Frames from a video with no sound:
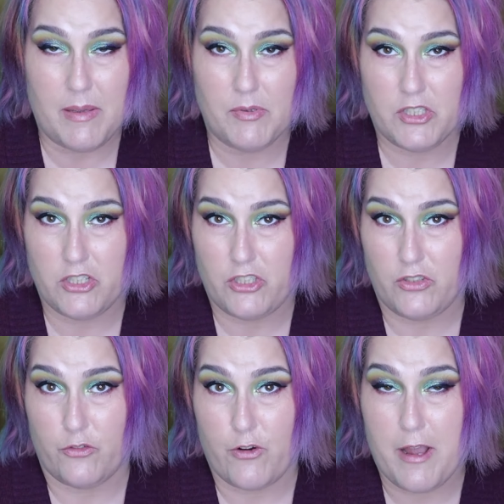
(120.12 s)
able to
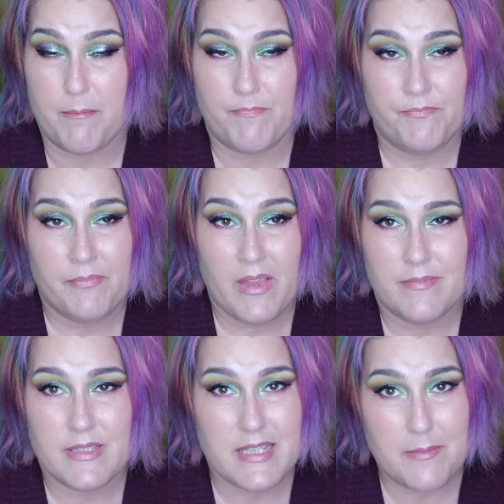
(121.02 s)
choose from.
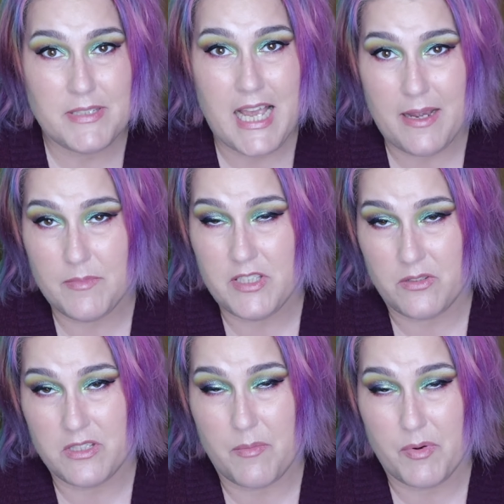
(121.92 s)
Sometimes
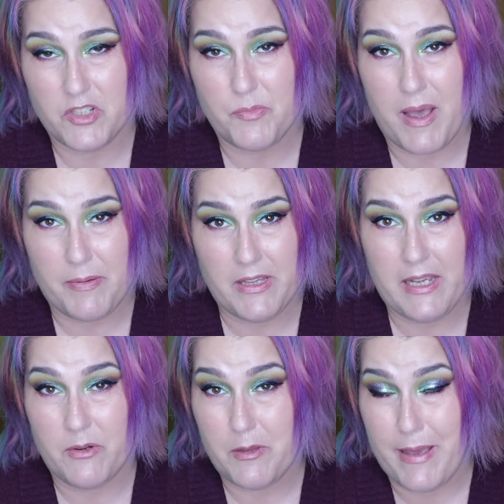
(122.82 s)
those numbers
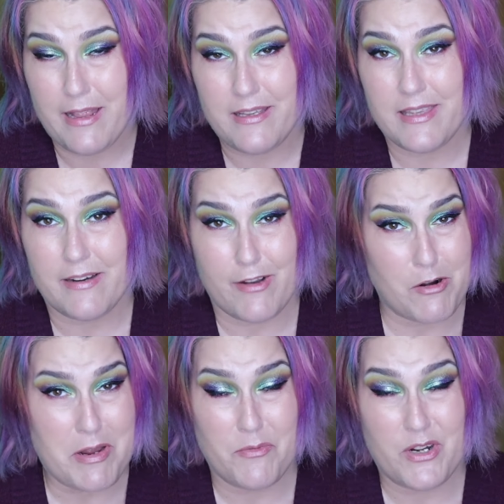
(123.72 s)
populate with a palette that I've
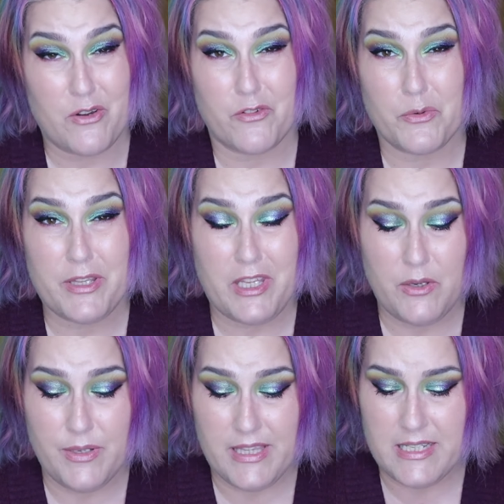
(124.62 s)
already went over with
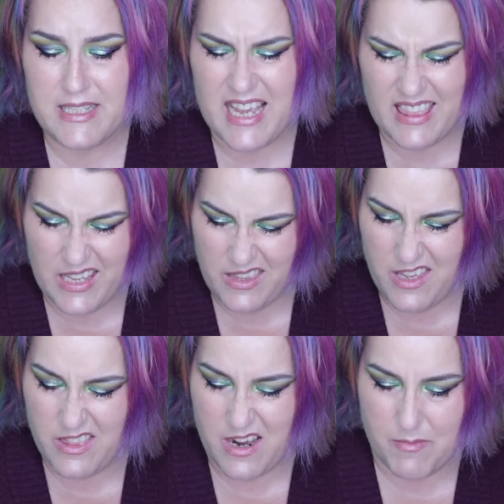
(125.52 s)
you in this. I think
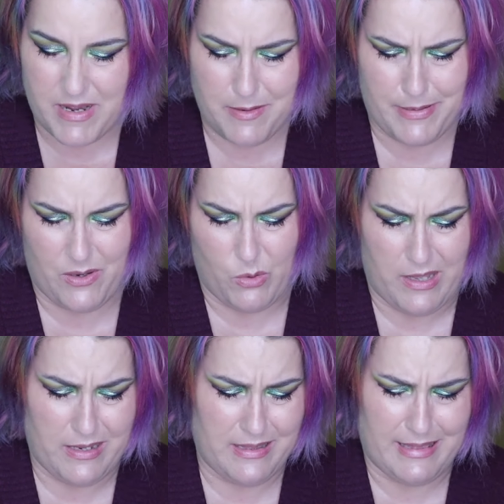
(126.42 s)
that there might be
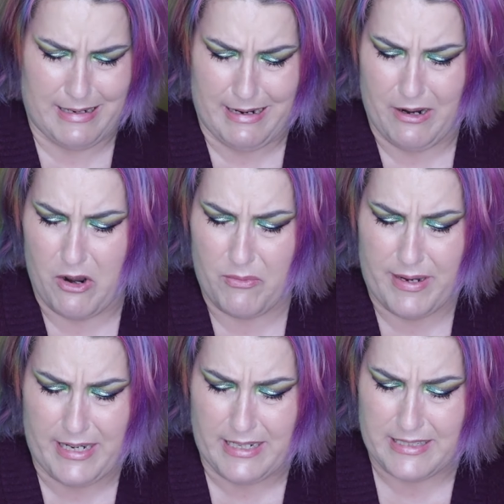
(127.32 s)
one that I
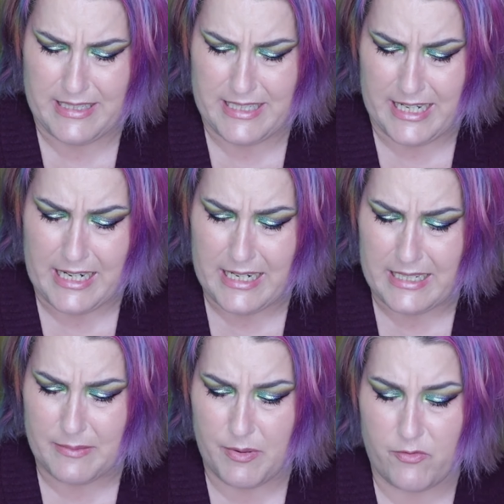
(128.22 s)
already
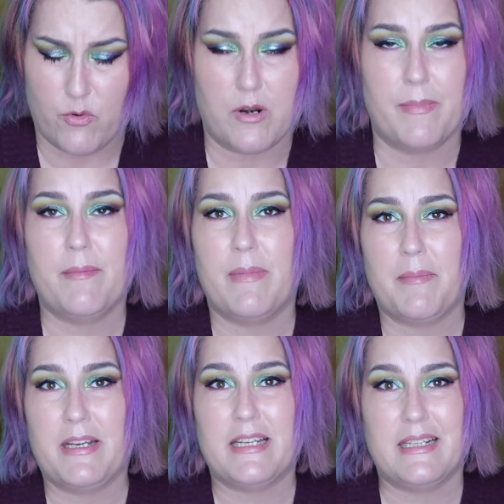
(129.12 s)
did before, but
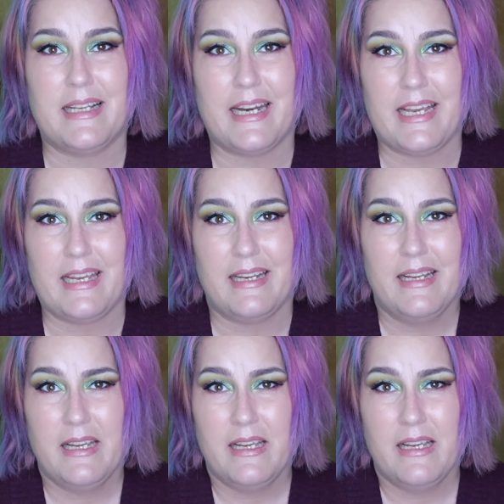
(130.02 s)
maybe didn't get it